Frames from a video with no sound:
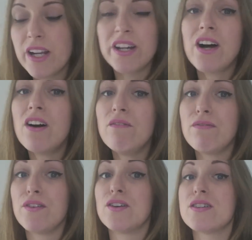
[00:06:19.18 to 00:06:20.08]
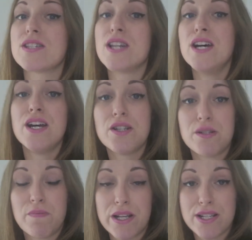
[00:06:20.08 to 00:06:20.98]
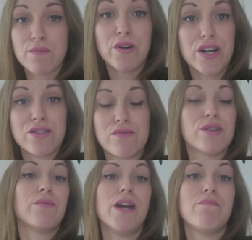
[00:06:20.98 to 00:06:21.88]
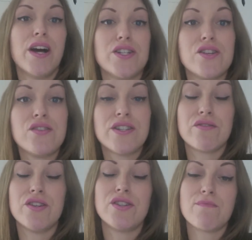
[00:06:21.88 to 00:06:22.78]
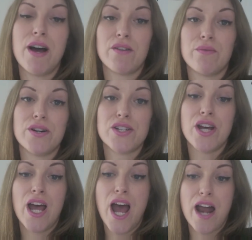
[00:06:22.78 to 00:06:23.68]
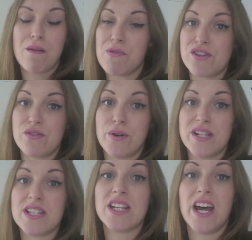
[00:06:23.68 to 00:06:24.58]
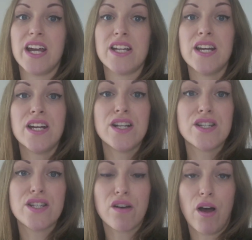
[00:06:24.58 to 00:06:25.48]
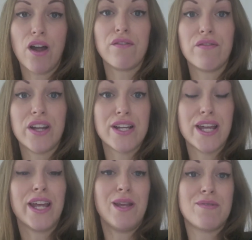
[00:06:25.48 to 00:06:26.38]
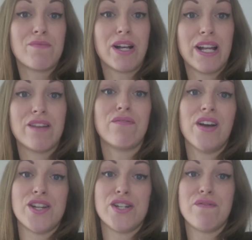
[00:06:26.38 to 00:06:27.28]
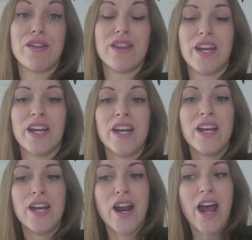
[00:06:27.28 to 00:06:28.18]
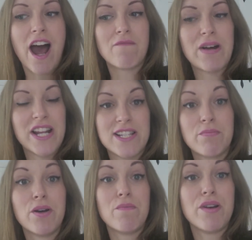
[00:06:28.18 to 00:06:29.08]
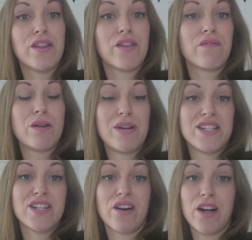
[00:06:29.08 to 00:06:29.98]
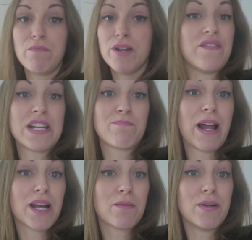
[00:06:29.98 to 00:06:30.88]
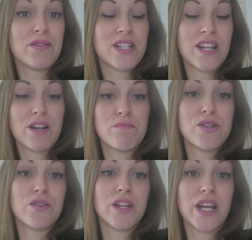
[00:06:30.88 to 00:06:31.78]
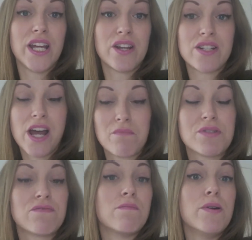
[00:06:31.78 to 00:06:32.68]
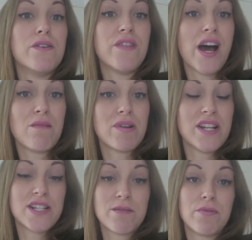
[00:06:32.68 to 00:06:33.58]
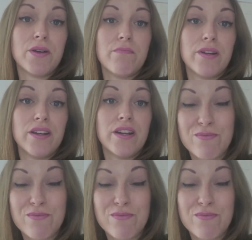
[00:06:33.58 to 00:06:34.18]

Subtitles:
I can't floss just because the wires are in the way, but I do still use a mouthwash and I brush twice a day. So hopefully it keeps them clean and fresh and everything. I have my next appointment in 3 weeks' time. If there's plaque building, then I'm sure that he could help to remove that at my next appointment.